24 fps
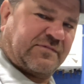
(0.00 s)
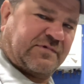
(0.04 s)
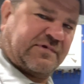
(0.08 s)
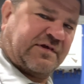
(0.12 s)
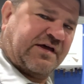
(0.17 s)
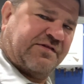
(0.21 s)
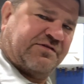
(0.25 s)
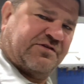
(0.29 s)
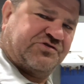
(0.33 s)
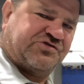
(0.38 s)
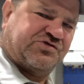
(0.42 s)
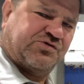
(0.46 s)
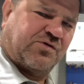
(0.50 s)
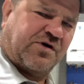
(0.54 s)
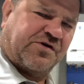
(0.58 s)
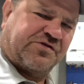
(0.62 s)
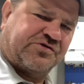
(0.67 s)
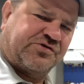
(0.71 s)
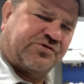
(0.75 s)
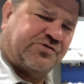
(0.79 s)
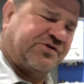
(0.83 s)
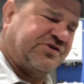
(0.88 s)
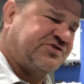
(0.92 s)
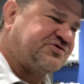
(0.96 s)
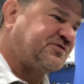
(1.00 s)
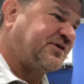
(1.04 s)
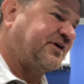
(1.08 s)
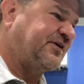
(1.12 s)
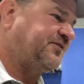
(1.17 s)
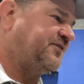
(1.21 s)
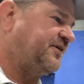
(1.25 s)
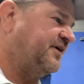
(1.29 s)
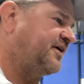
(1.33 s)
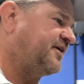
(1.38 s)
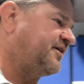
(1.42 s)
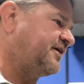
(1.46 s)
and the two other units right
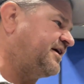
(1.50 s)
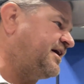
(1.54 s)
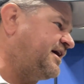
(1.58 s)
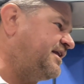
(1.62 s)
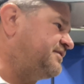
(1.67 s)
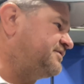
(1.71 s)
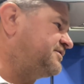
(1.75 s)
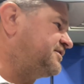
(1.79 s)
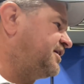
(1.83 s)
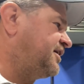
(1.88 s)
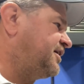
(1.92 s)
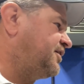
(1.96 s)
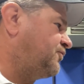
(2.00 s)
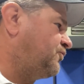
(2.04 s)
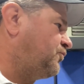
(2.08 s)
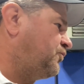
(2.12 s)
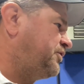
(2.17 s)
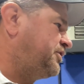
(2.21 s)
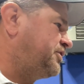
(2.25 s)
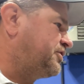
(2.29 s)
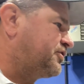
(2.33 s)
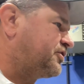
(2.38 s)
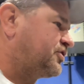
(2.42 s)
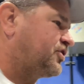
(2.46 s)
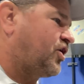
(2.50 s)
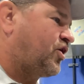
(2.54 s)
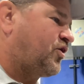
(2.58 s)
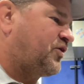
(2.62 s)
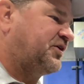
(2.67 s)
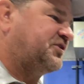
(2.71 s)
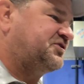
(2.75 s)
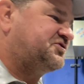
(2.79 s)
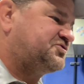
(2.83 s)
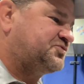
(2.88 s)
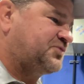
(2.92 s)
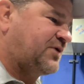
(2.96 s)
there. And we are
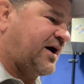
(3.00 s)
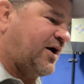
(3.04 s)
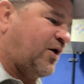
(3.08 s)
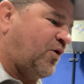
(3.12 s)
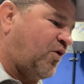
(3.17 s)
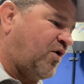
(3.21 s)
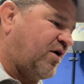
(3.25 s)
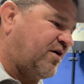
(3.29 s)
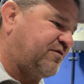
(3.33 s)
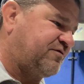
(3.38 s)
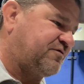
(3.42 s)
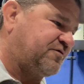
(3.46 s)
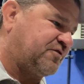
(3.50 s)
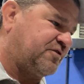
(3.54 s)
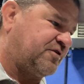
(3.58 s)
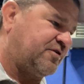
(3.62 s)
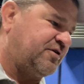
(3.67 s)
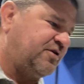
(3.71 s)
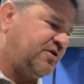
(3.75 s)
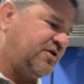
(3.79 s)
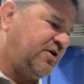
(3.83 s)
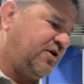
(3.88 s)
going to offer